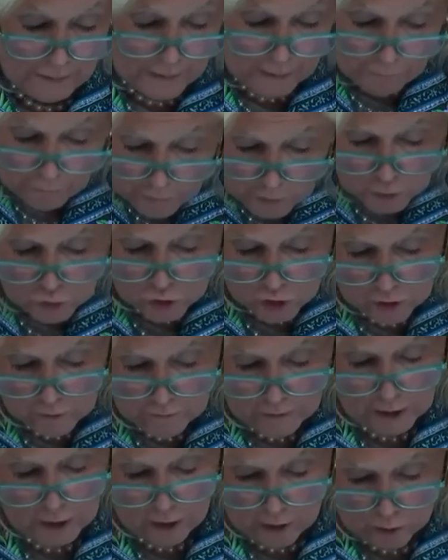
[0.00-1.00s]
The future of
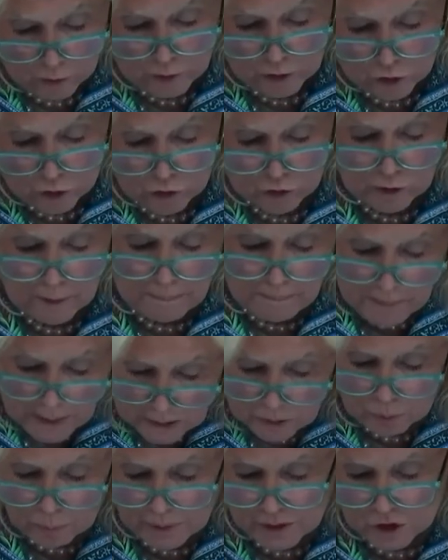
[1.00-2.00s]
the auto industry
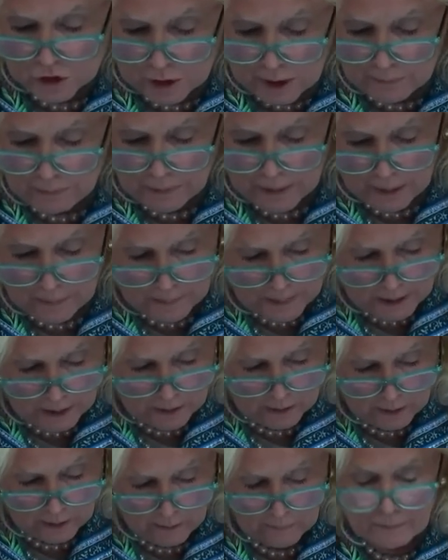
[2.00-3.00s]
must be shaped in
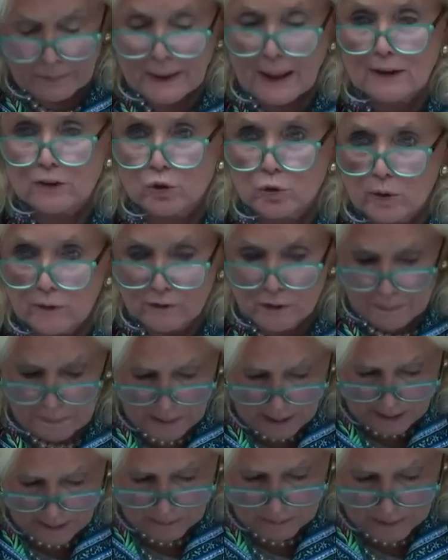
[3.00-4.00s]
America and driven
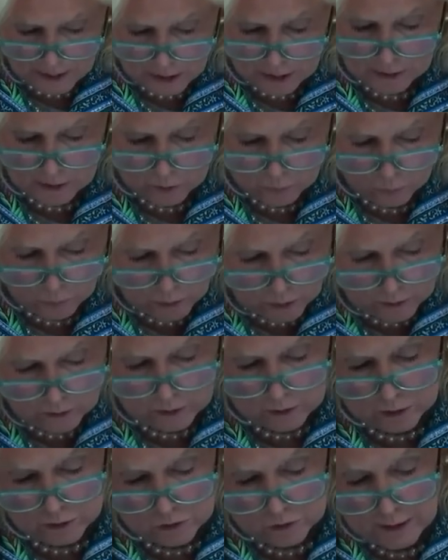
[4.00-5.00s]
by American
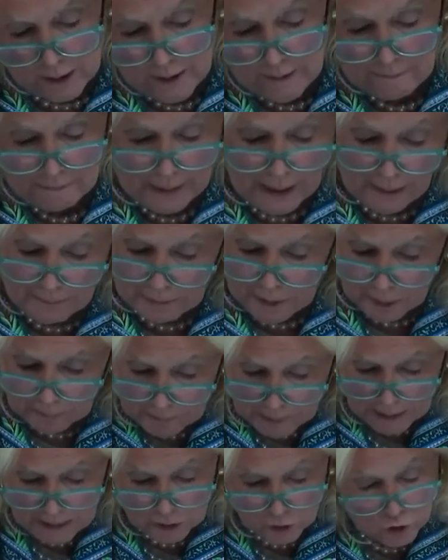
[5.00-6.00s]
workers. I'm
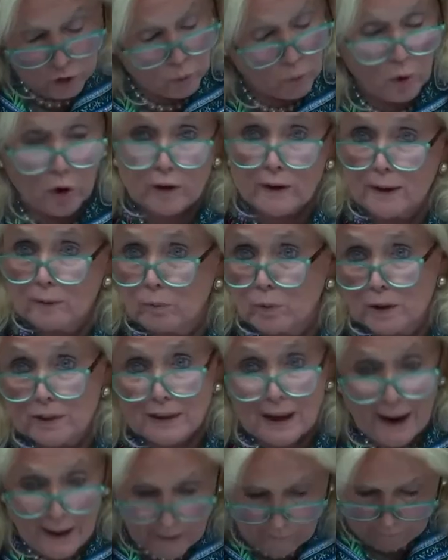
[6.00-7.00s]
committed to working
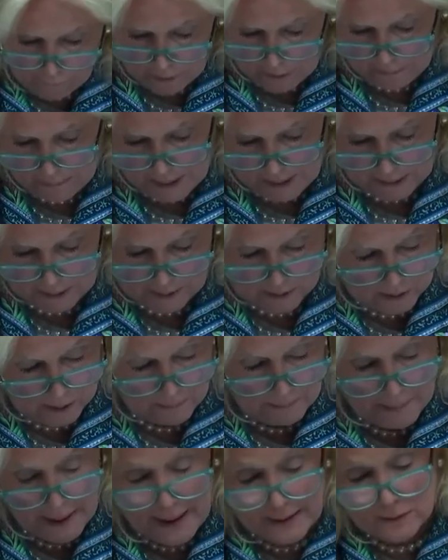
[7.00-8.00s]
with everybody to
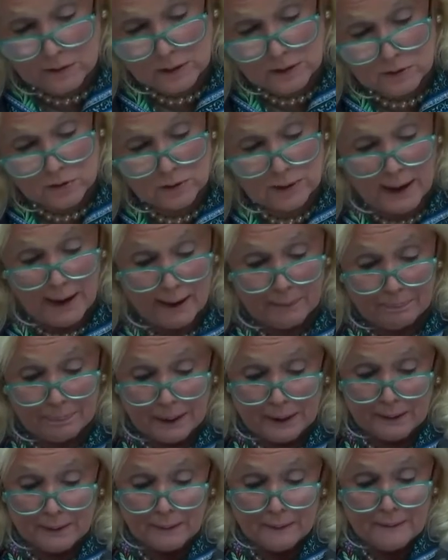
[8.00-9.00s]
make this
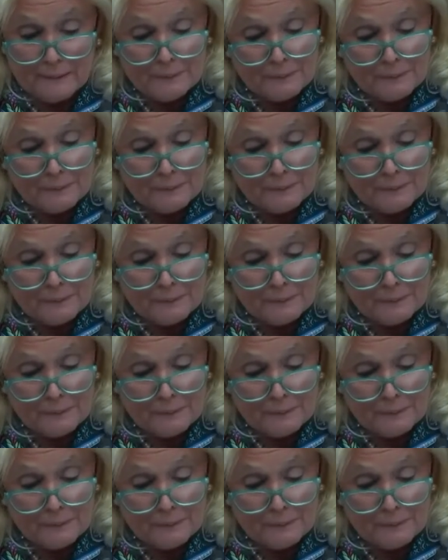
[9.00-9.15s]
happen,